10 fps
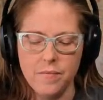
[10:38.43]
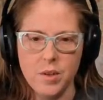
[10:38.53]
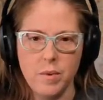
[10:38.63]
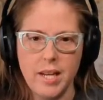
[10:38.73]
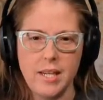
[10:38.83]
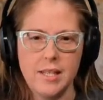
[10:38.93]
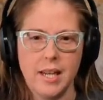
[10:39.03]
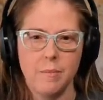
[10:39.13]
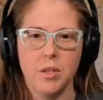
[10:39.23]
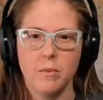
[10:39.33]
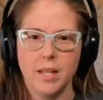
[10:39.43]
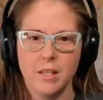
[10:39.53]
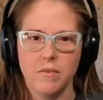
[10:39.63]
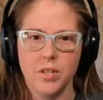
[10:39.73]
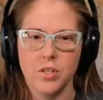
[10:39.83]
and we need to set up the
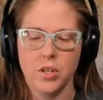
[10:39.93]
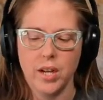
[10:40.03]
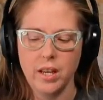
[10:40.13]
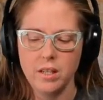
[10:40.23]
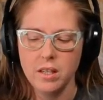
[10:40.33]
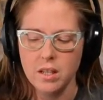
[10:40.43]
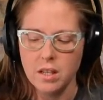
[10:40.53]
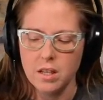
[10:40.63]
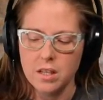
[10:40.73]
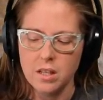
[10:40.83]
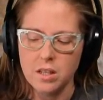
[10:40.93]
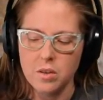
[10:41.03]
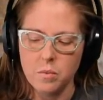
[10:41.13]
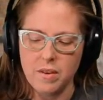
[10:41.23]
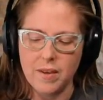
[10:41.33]
rest of the circuit.
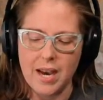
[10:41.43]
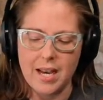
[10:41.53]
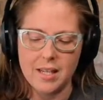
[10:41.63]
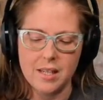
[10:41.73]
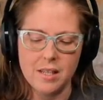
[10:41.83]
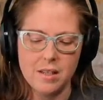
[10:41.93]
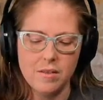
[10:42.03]
We've got